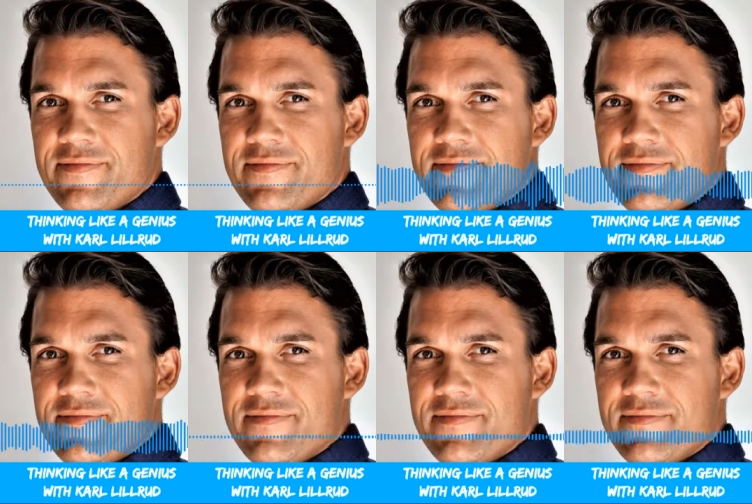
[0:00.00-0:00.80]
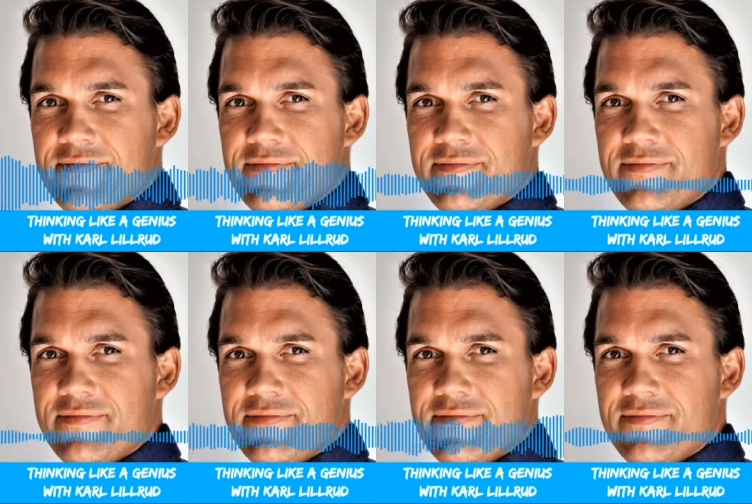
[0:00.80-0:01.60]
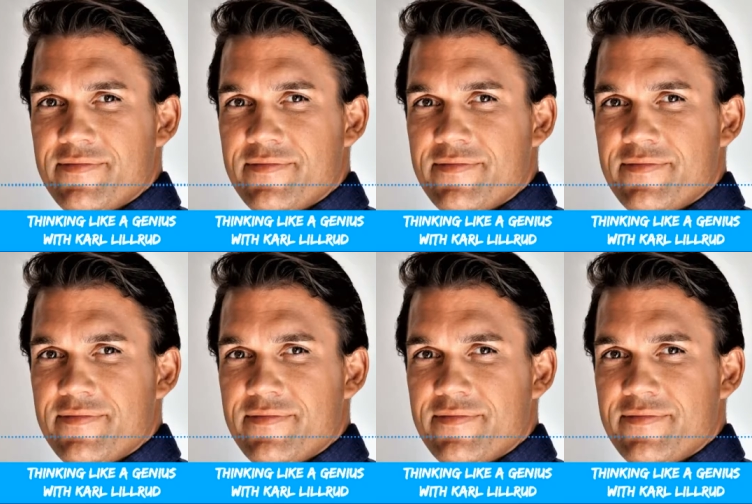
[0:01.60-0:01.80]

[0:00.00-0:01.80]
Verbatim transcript: outside the ordinary